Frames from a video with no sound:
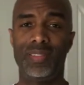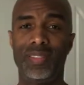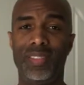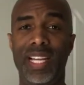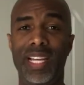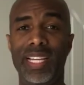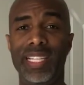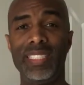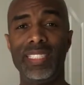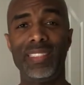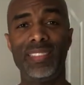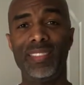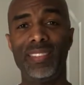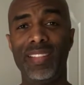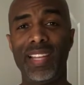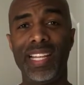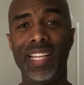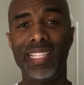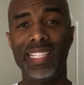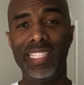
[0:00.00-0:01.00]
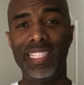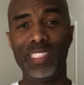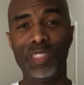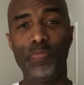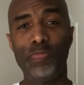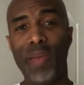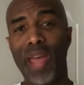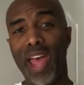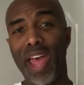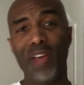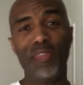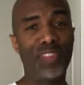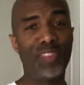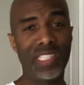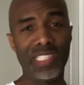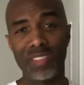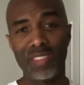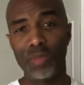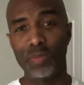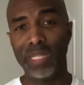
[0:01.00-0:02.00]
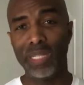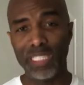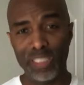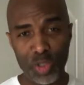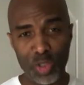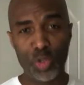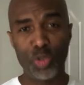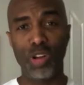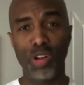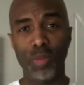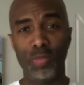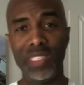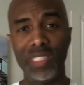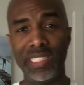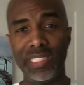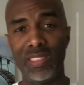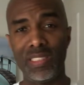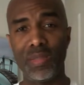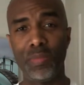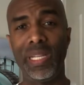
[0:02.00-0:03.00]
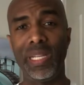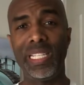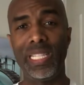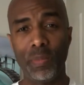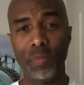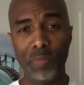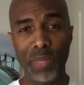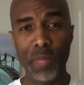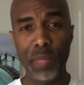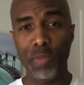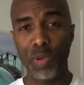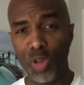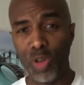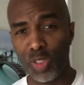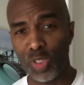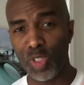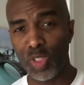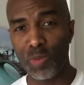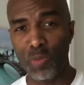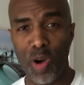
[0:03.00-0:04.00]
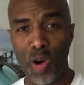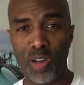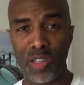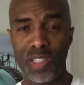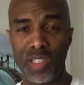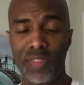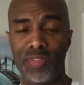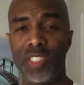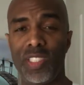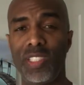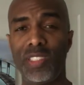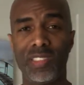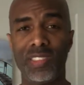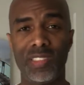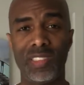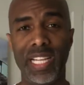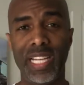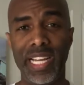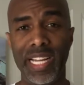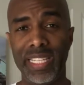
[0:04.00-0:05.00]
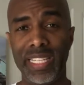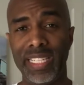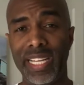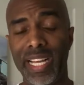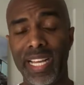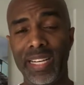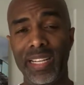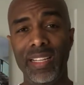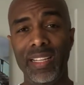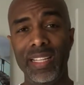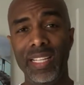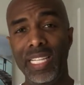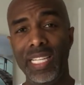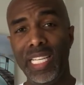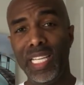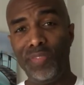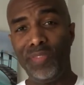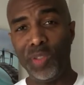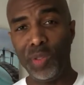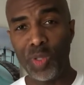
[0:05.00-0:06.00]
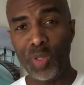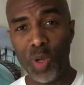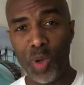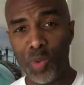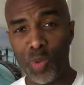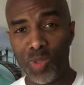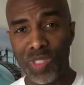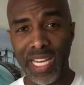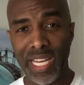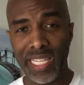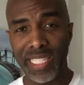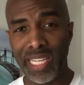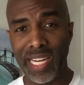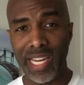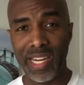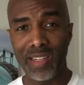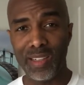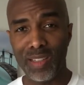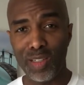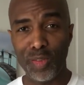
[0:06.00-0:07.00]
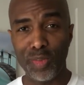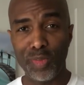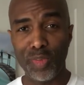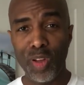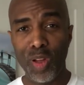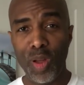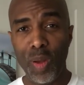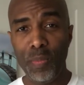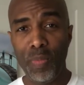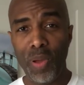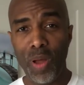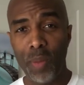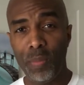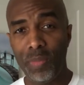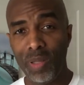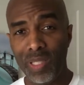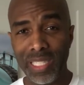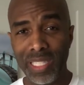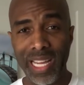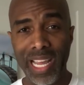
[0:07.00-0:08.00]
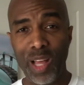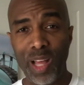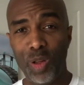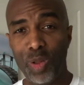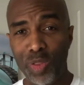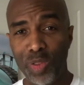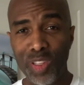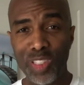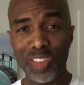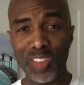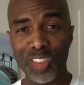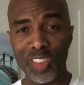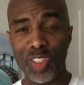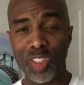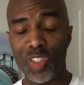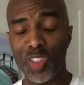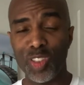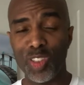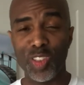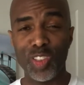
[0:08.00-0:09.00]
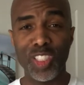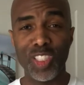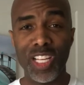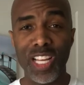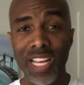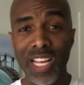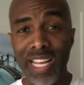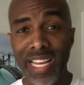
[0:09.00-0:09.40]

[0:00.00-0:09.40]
Like it's baffling to me, it's troubling to me that people aren't smart enough to understand that if you don't take care of public health concerns,